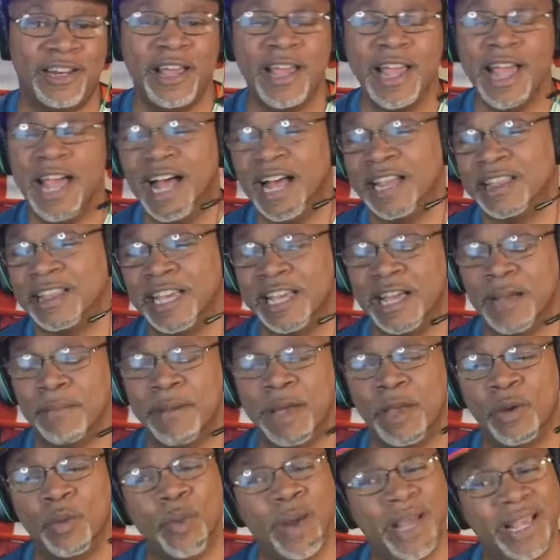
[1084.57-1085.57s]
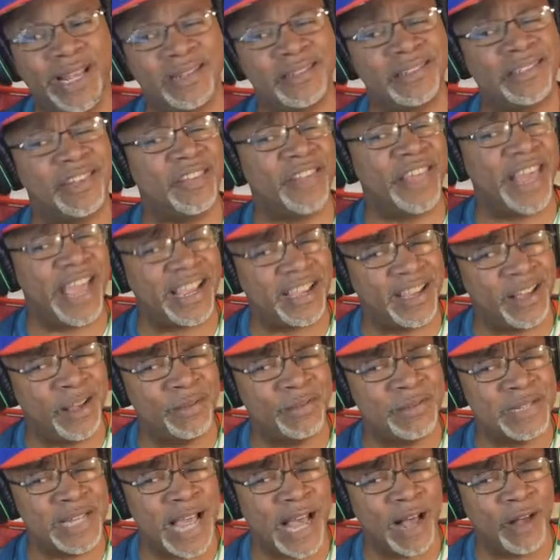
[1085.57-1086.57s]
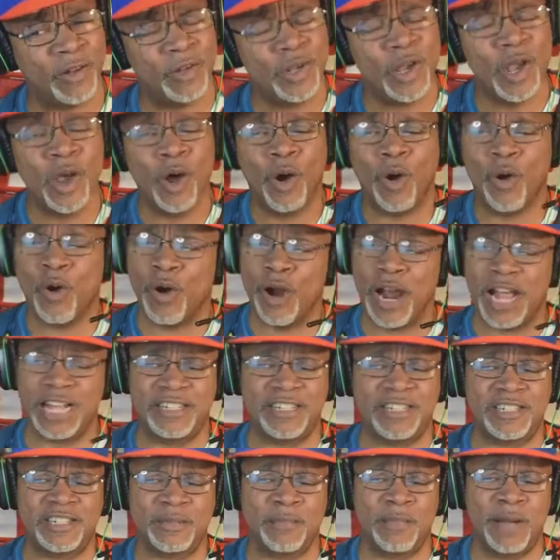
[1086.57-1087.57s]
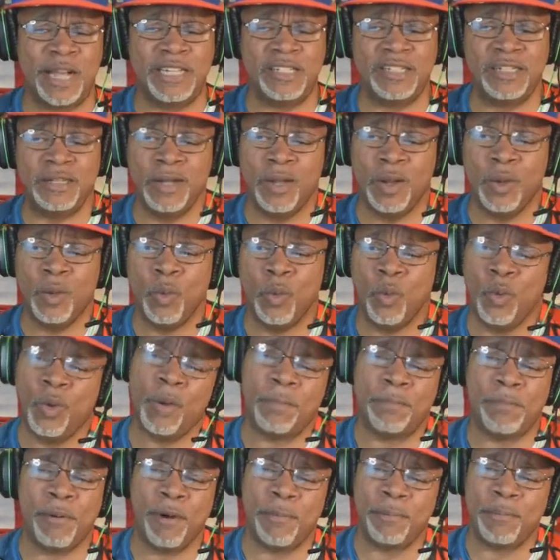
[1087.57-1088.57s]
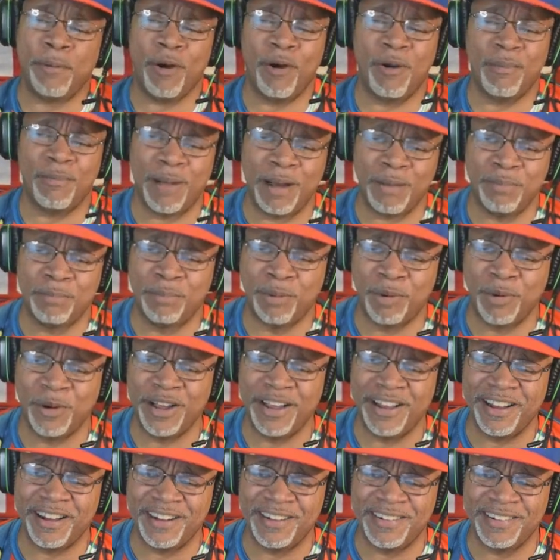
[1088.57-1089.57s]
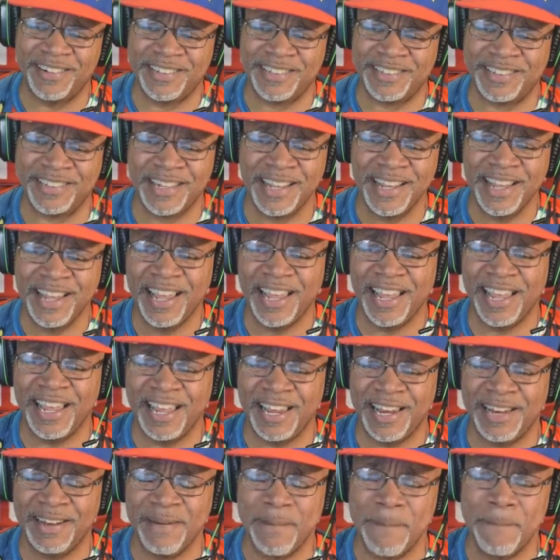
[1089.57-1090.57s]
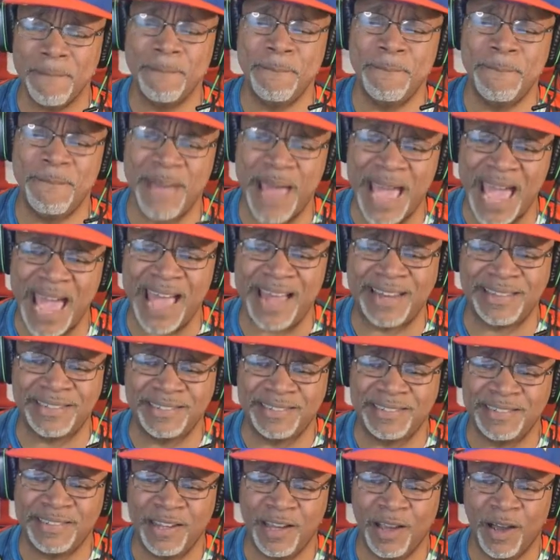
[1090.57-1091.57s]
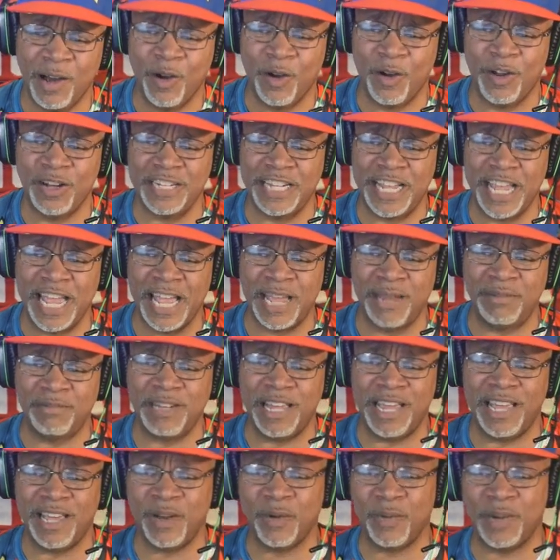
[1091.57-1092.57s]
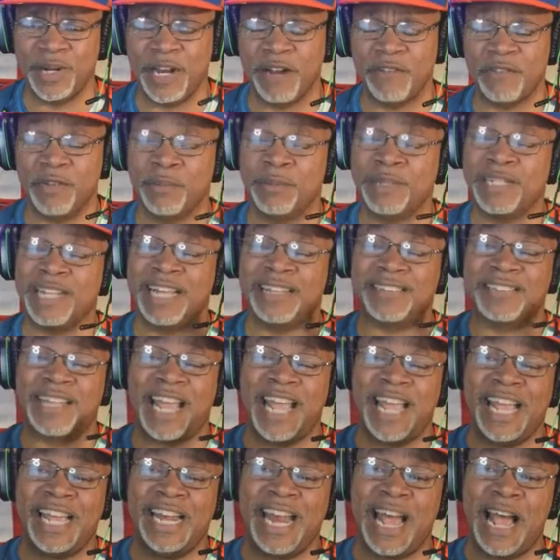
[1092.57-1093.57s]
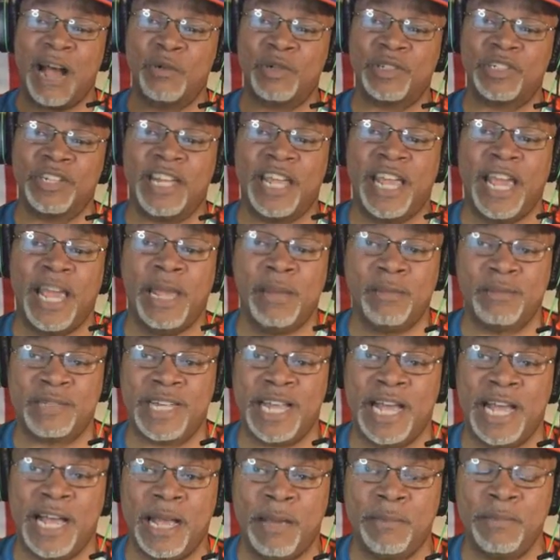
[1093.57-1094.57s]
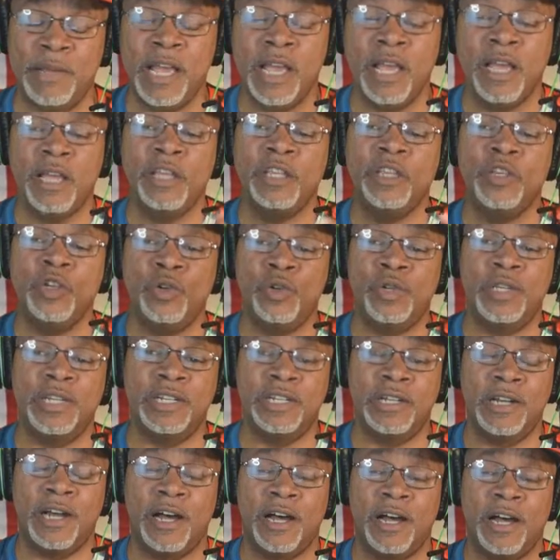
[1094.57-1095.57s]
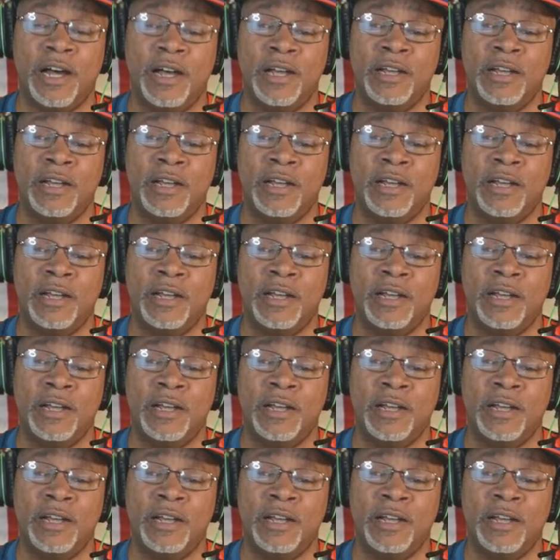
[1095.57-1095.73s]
I think I might wait until that comes out, or I just might whoop up on my boy Ernest in Madden on game day or whatever. But that's eight hours of game time. You can uh,